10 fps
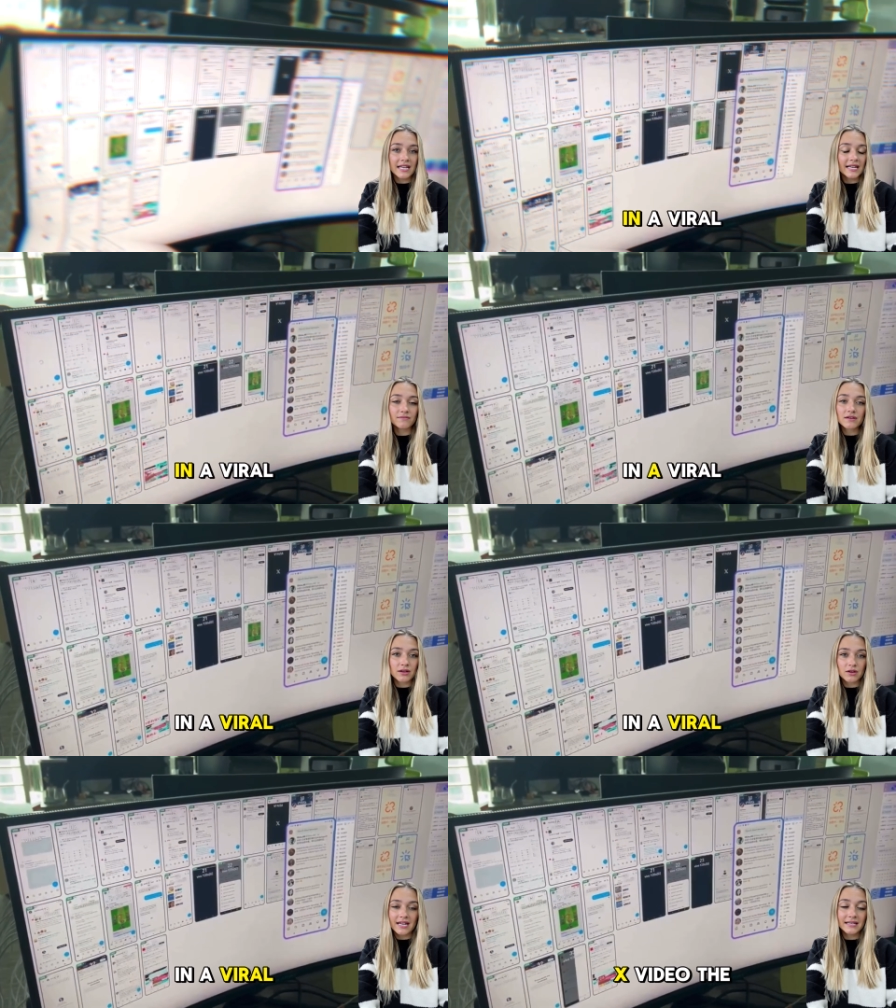In a
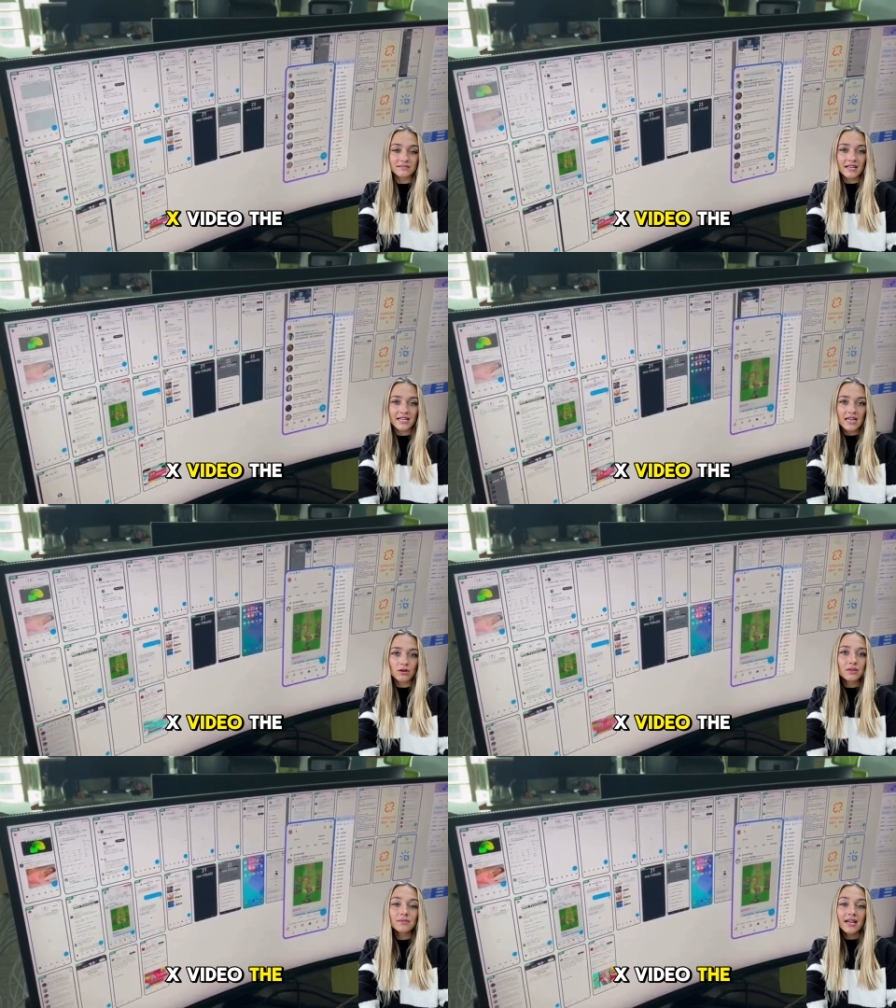viral X
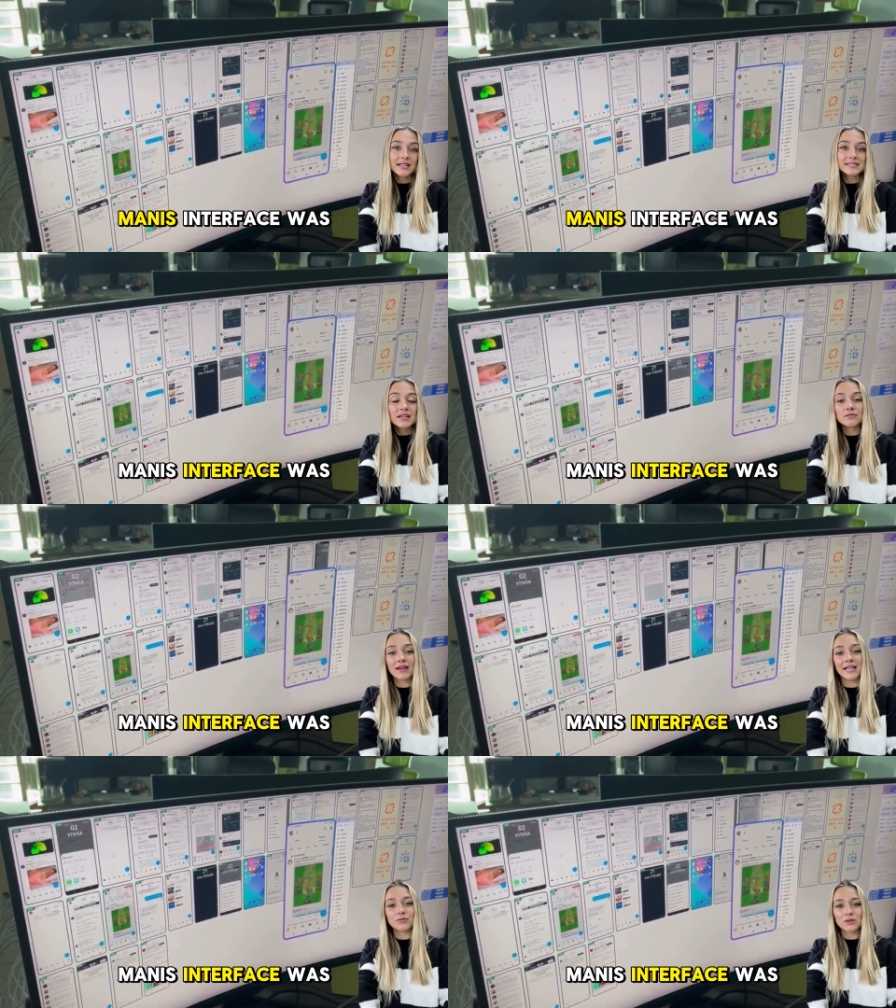video, the Manus
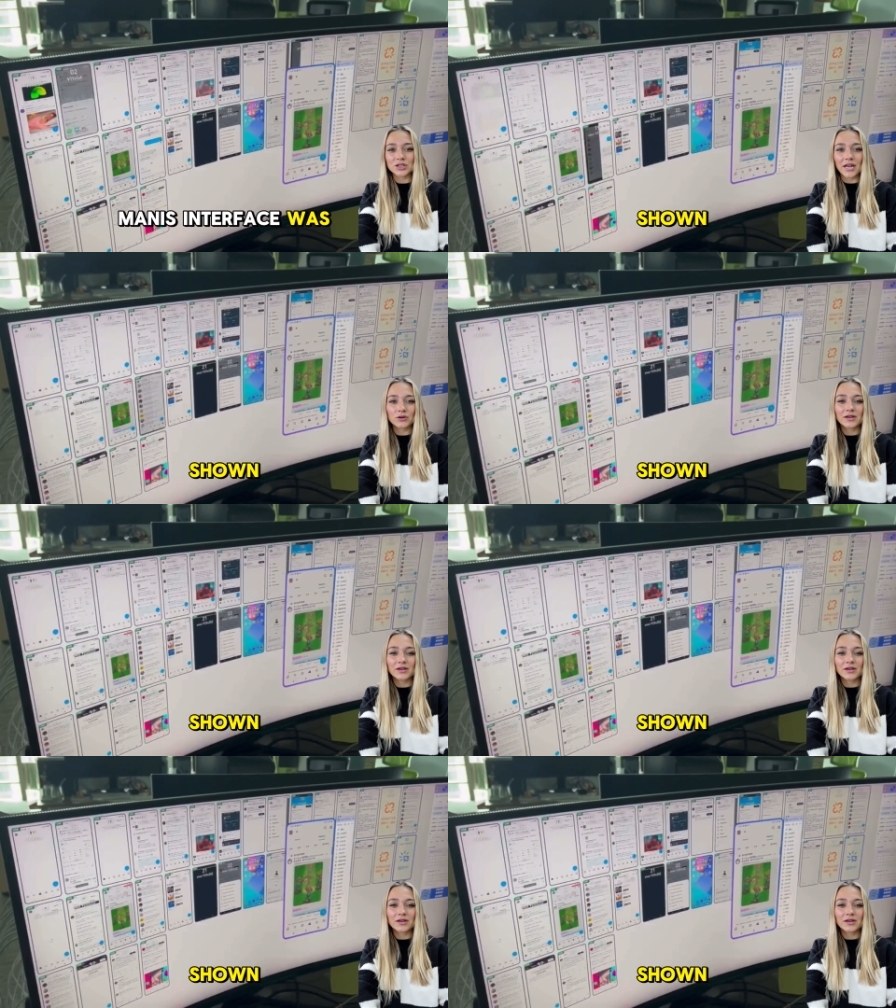interface was shown